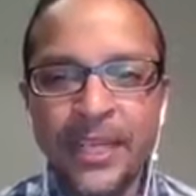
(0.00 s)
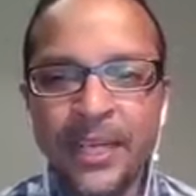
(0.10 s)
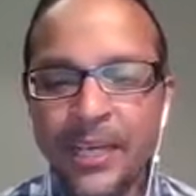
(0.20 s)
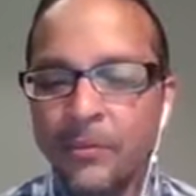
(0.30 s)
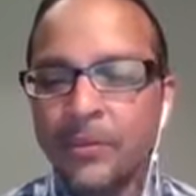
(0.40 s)

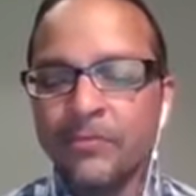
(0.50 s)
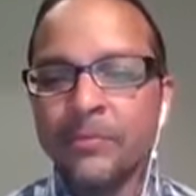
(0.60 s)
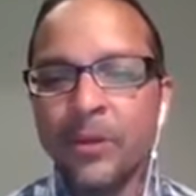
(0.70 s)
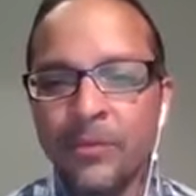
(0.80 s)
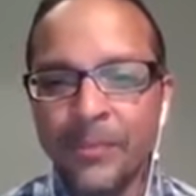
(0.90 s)
I work
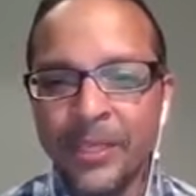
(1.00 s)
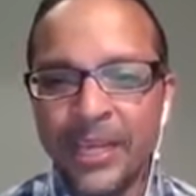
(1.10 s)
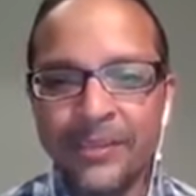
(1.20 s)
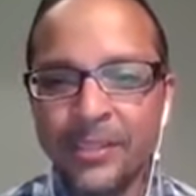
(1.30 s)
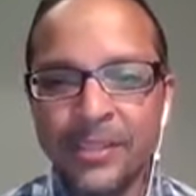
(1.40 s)
from home and
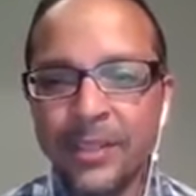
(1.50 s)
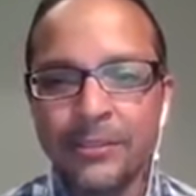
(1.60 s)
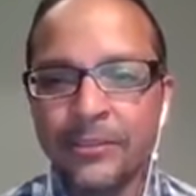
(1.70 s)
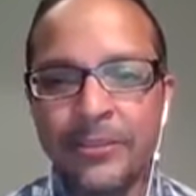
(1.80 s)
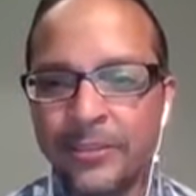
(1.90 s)
I have a
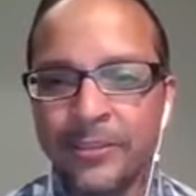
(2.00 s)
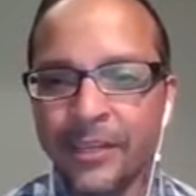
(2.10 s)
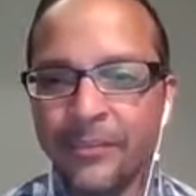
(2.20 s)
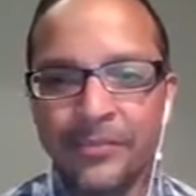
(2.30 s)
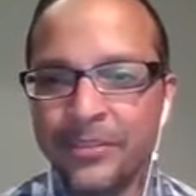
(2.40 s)
collared shirt
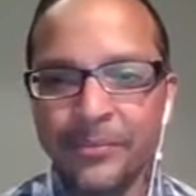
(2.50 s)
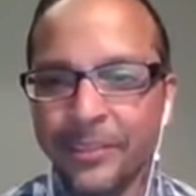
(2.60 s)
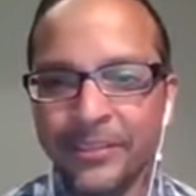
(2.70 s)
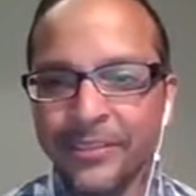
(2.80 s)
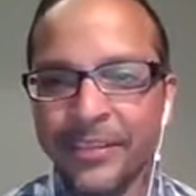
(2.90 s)
on for some reason.